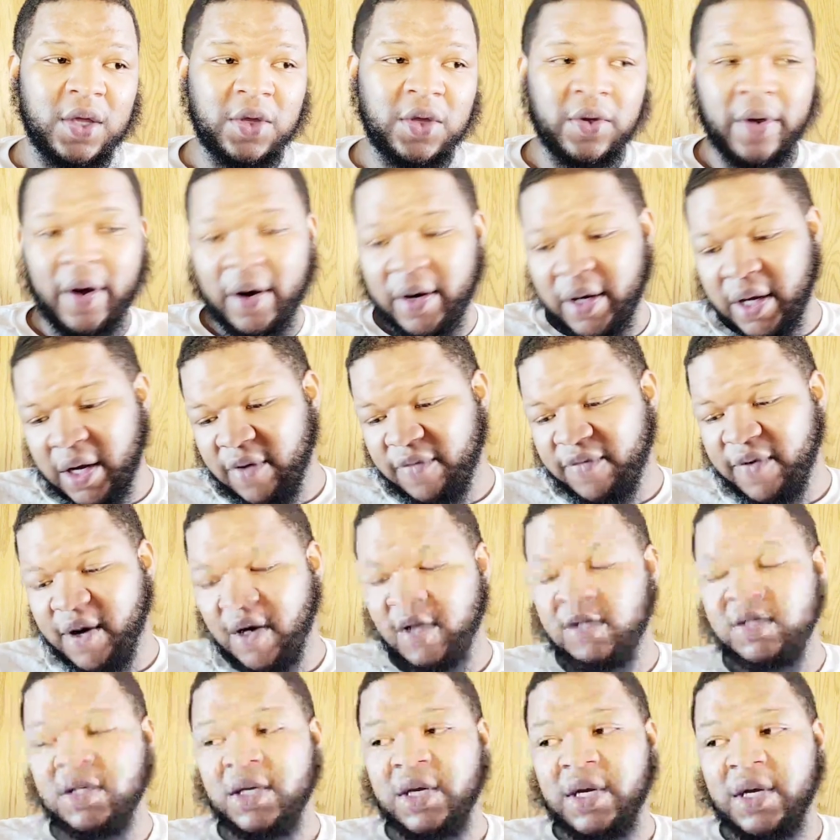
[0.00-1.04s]
You heard it here
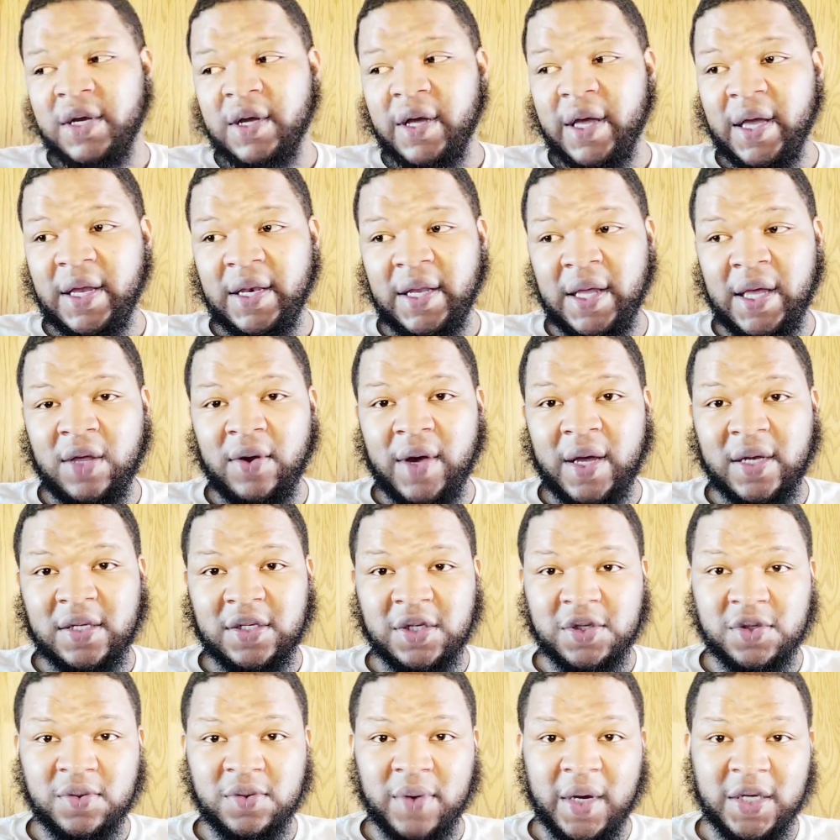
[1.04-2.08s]
first. And then you got a
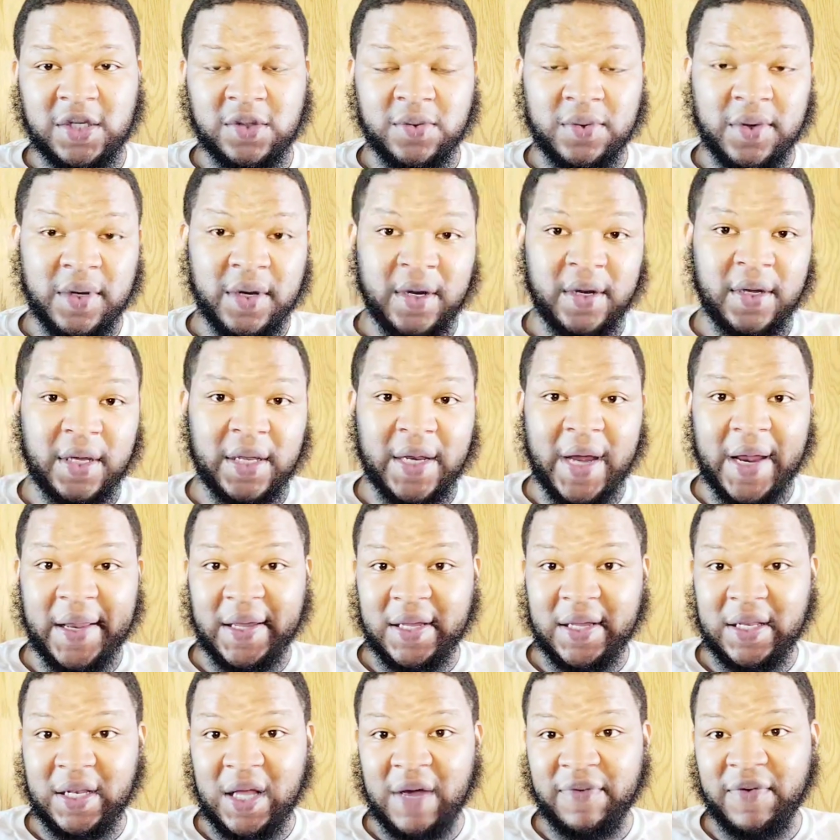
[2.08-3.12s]
situation where
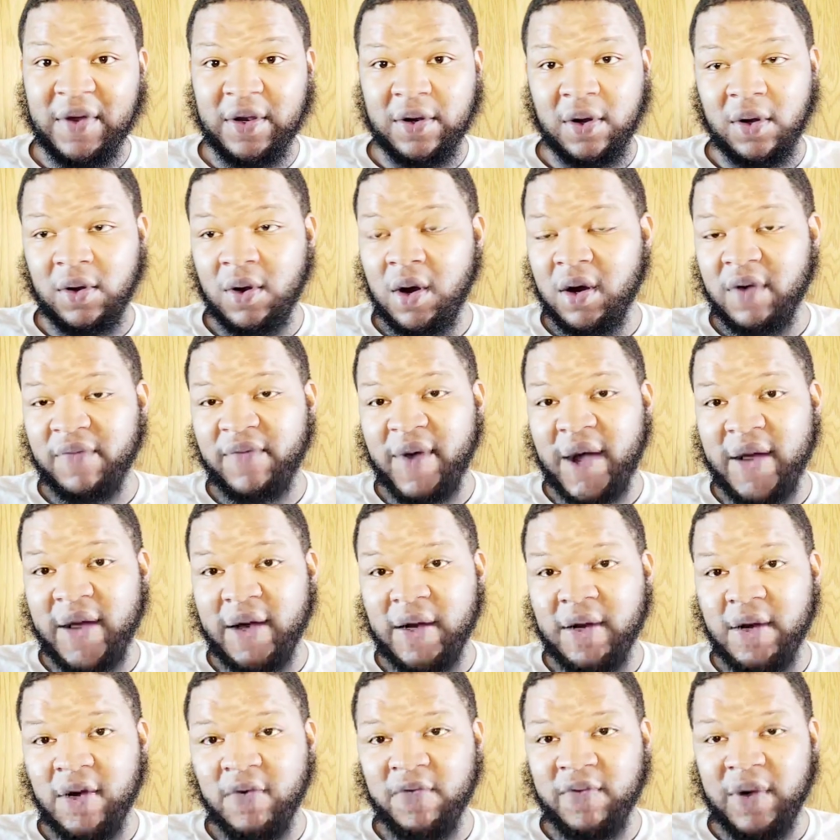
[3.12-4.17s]
Gennady Golovkin no longer
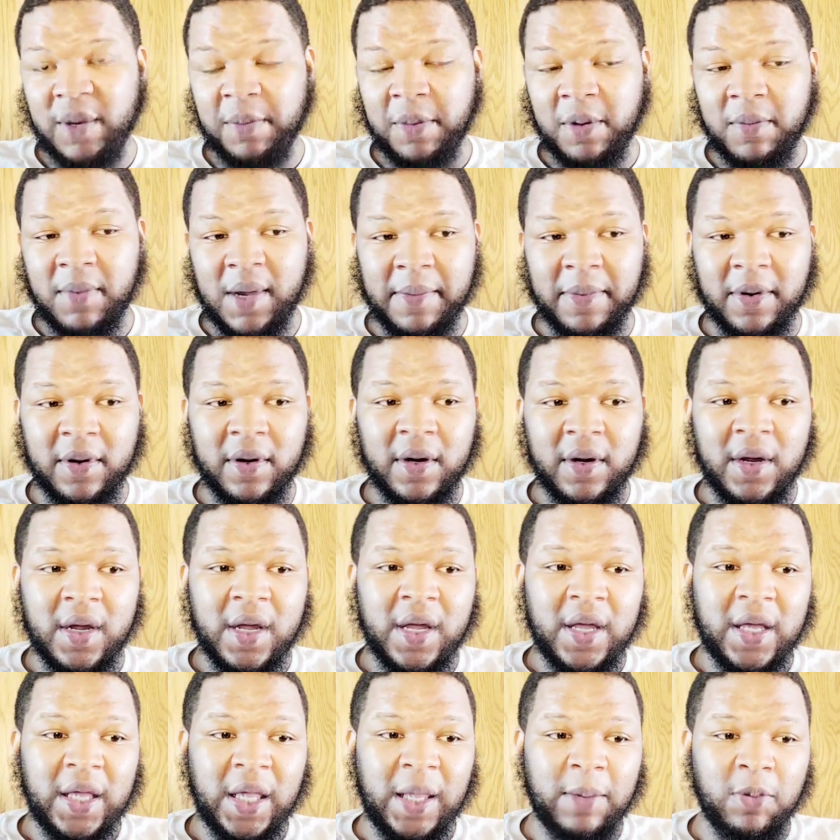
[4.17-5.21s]
fighting in November. Remember,
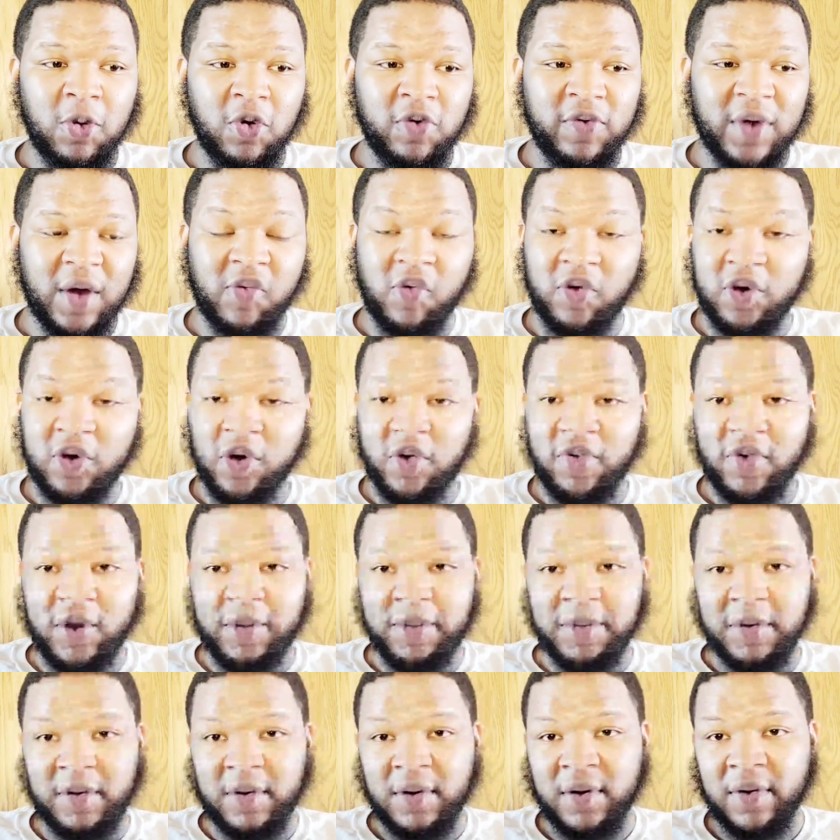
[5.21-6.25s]
he moved off of
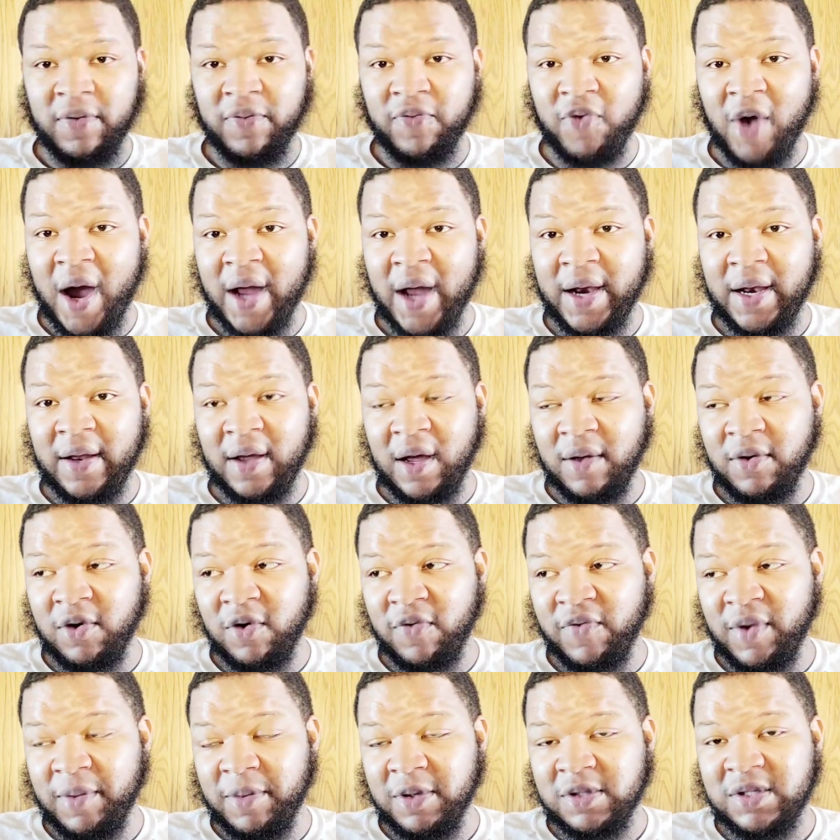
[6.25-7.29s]
November Friday, uh,
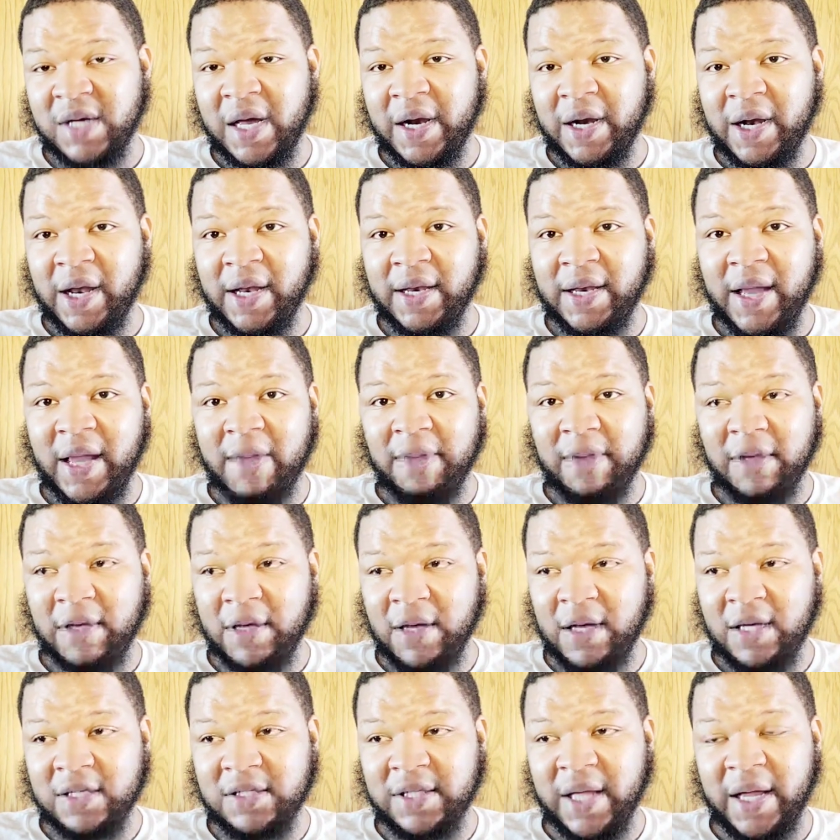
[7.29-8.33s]
November Saturday day
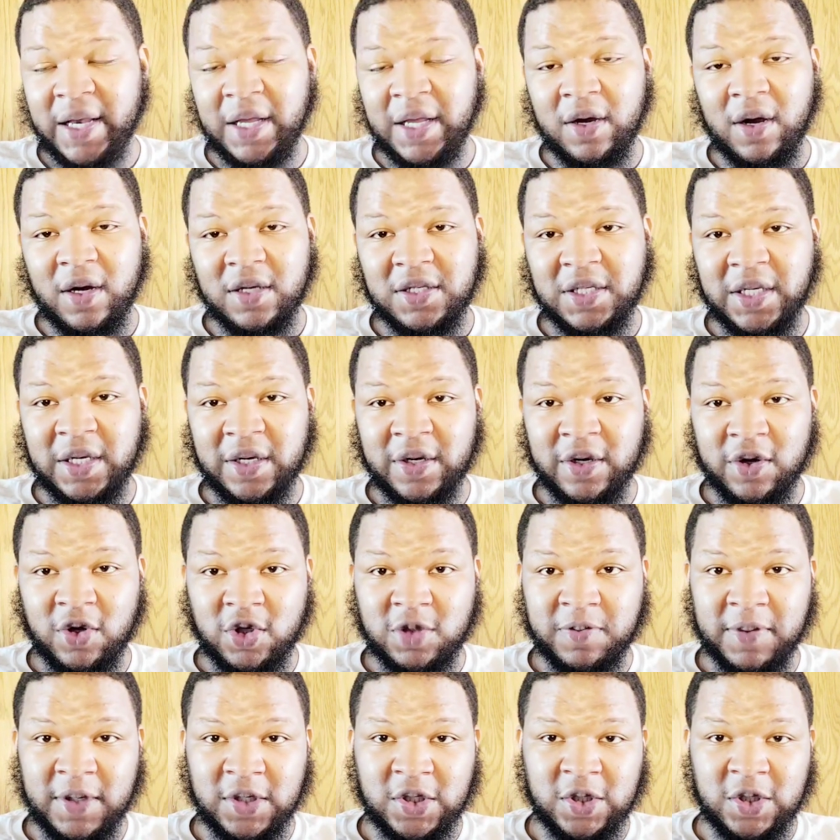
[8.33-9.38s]
because Danny Garcia and Errol
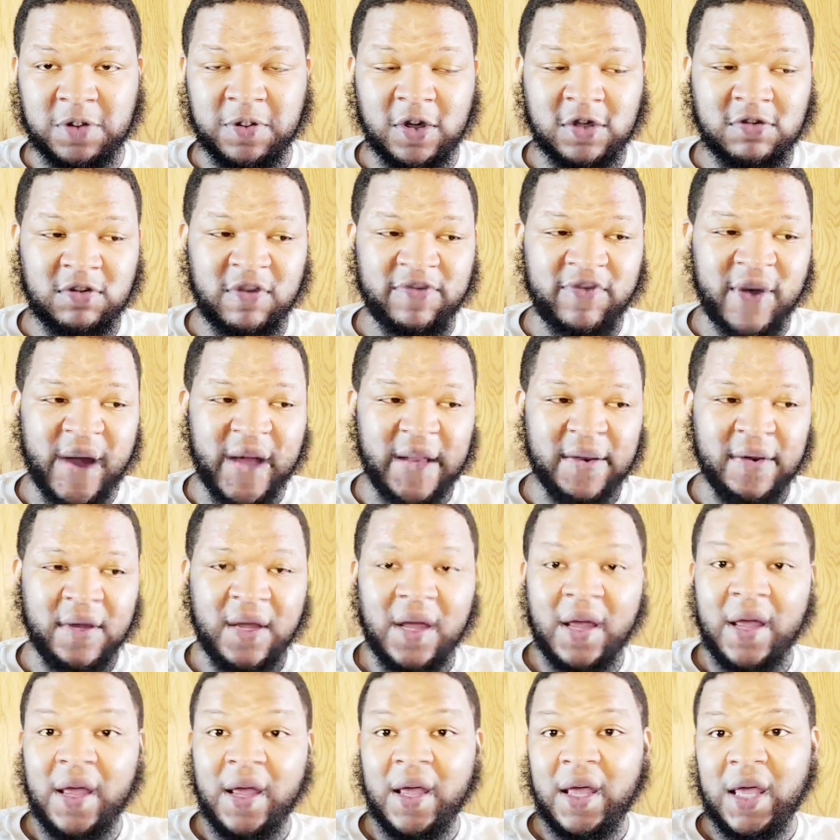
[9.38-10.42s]
Spence was supposed to be fighting.
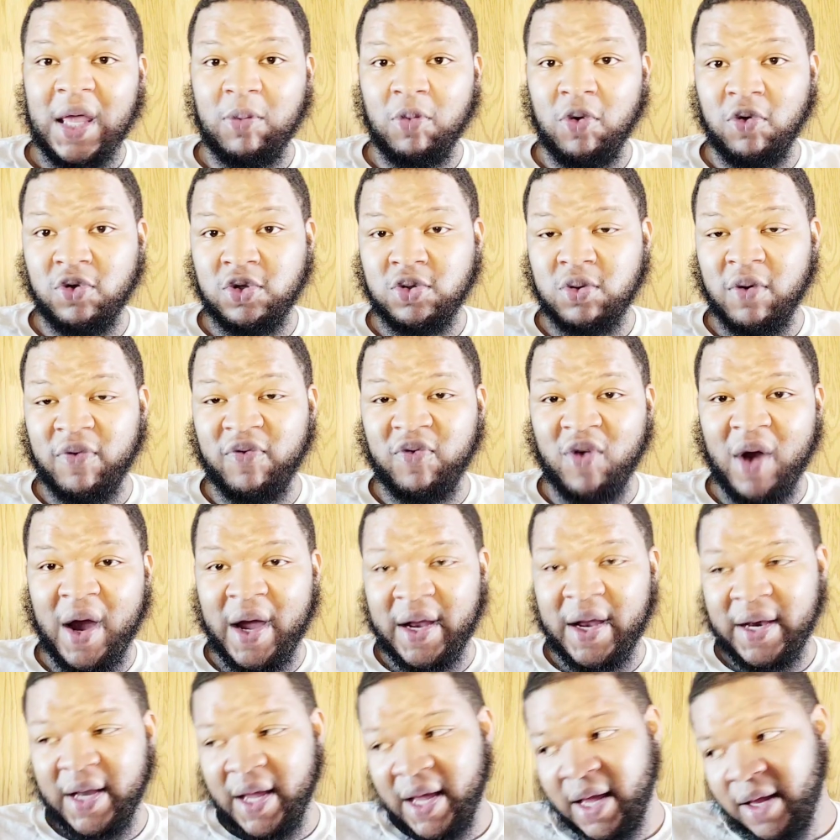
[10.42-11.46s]
He moved to a
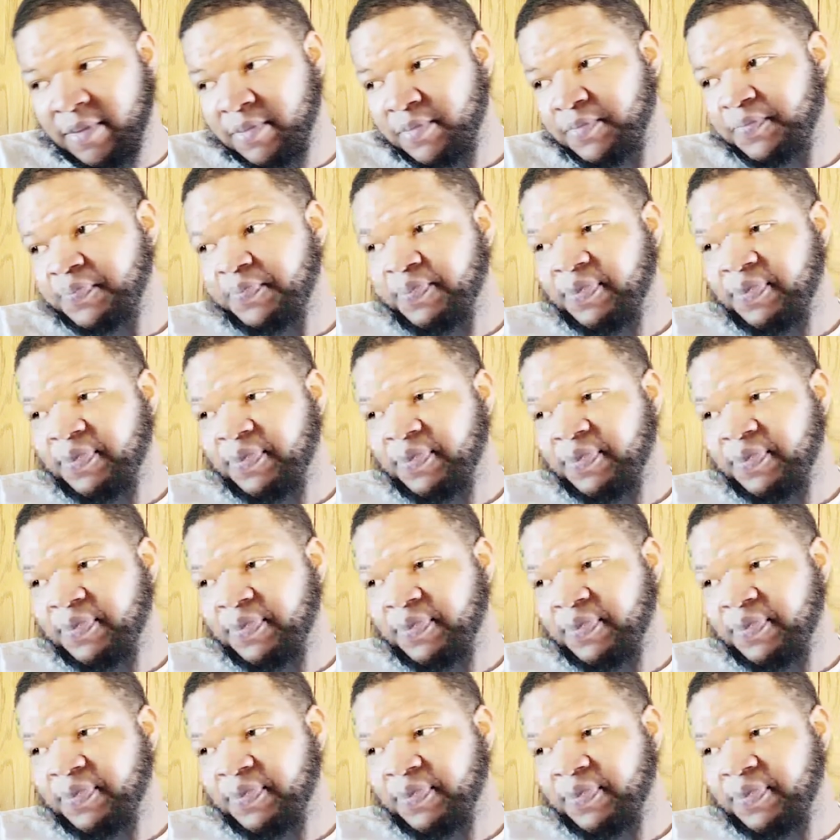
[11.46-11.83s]
Friday.